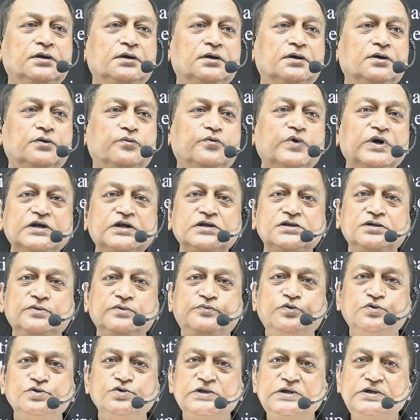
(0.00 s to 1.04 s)
What is
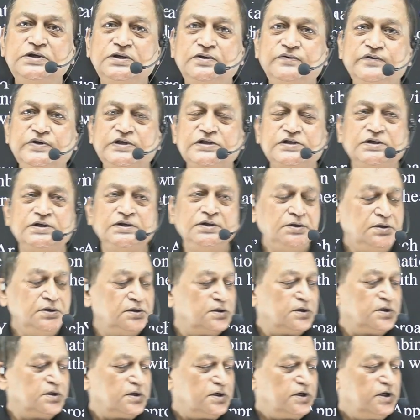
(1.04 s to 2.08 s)
diffusion equation?
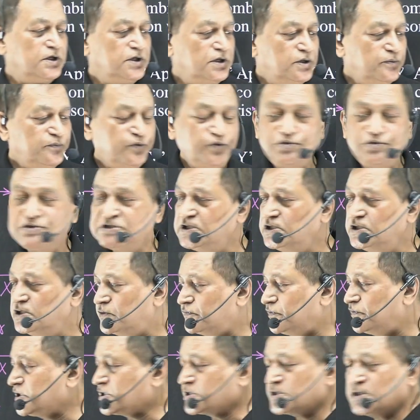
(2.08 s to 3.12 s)
In diffusion
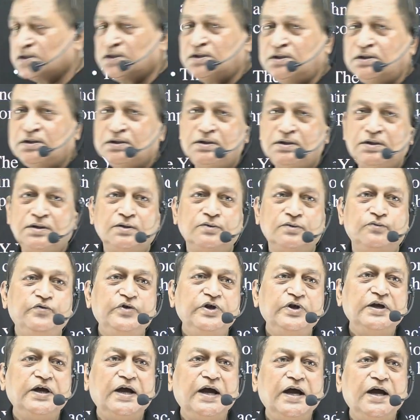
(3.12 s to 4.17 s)
equation,
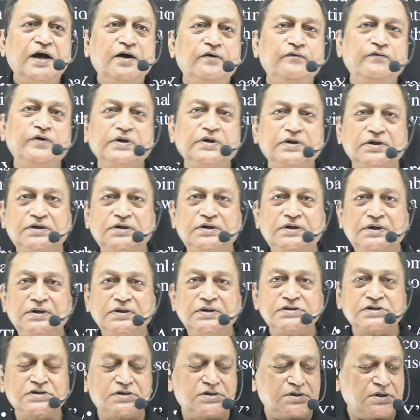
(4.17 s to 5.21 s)
we have a
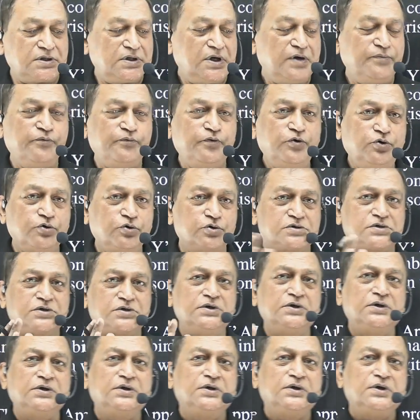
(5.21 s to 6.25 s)
thrust, a force
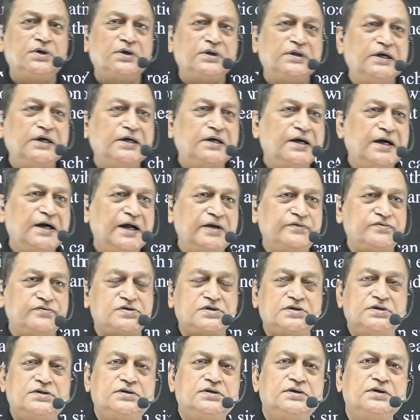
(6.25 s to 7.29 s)
that
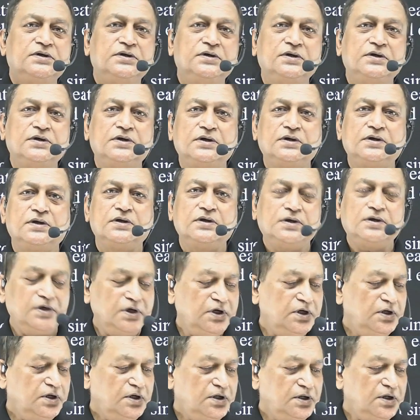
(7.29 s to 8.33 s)
drives.
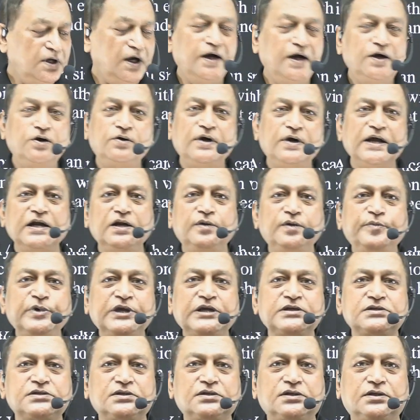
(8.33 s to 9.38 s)
In
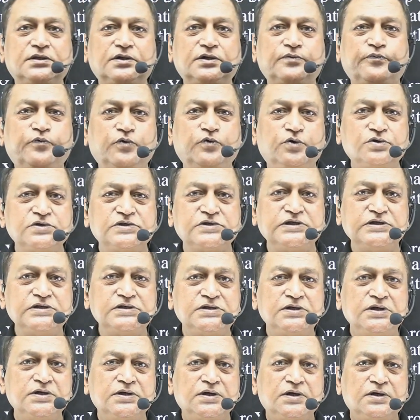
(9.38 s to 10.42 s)
hydrodynamics, that force is
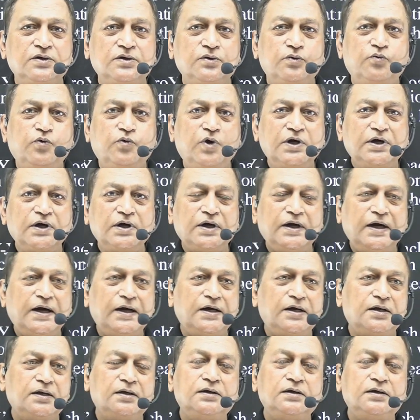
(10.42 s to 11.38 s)
water head